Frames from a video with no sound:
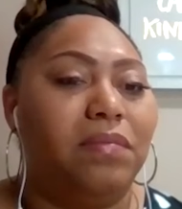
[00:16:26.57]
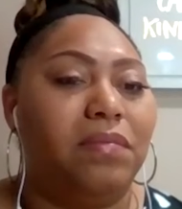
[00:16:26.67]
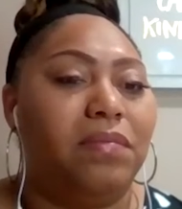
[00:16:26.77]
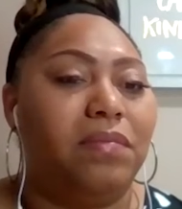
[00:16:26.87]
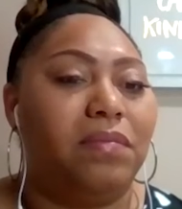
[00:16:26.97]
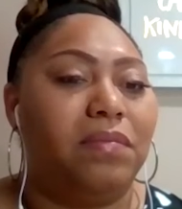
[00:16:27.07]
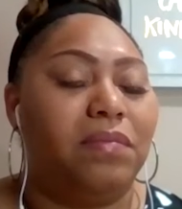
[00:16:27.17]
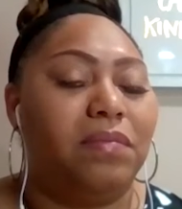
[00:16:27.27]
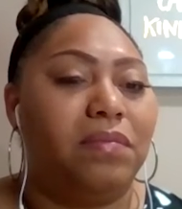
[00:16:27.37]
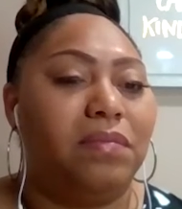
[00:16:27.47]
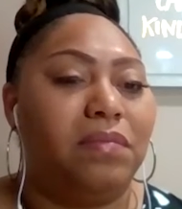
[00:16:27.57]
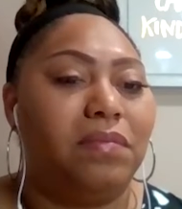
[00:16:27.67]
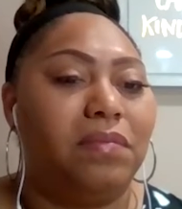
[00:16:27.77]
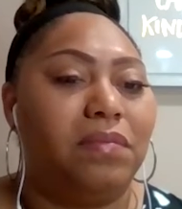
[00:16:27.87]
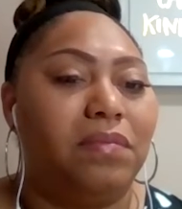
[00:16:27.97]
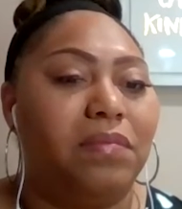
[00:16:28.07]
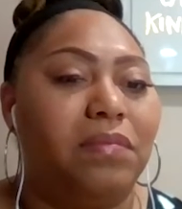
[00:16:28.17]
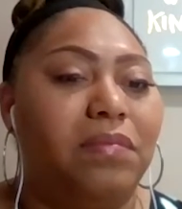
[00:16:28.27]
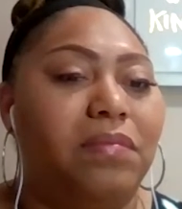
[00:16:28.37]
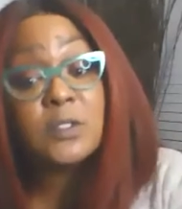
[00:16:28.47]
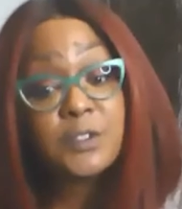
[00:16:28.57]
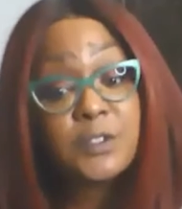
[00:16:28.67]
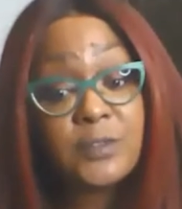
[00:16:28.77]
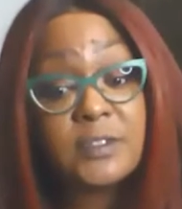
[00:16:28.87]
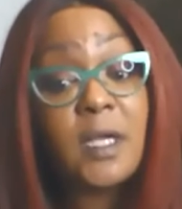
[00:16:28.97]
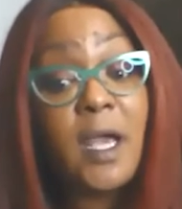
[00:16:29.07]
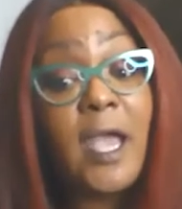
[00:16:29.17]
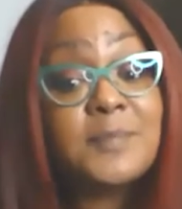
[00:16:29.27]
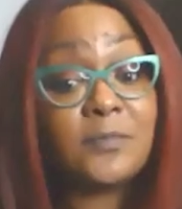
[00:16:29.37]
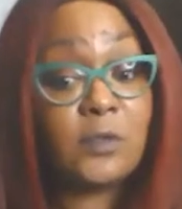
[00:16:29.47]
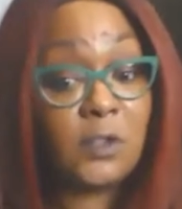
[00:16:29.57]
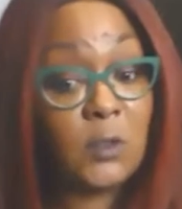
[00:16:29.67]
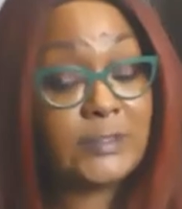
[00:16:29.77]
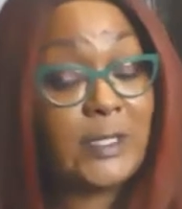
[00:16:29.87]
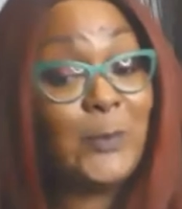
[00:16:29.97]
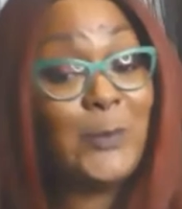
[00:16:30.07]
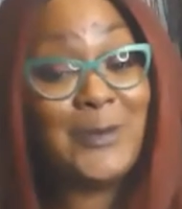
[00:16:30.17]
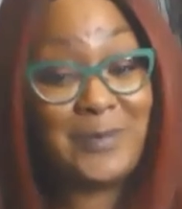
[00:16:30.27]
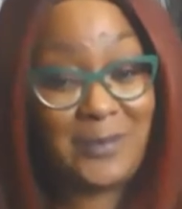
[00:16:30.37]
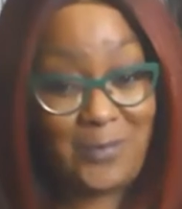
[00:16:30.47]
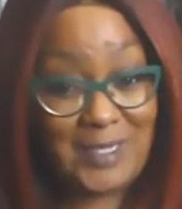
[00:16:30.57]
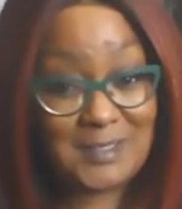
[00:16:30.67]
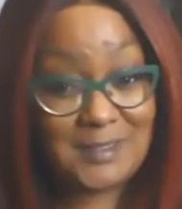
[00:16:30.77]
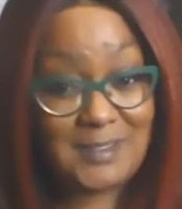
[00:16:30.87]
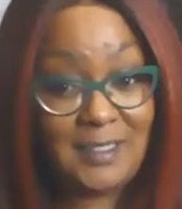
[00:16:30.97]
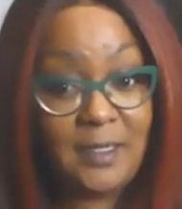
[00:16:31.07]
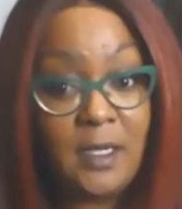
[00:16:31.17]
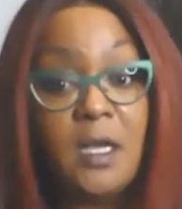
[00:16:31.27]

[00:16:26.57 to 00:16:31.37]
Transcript: work today. Because also the types of clothes that we are requesting,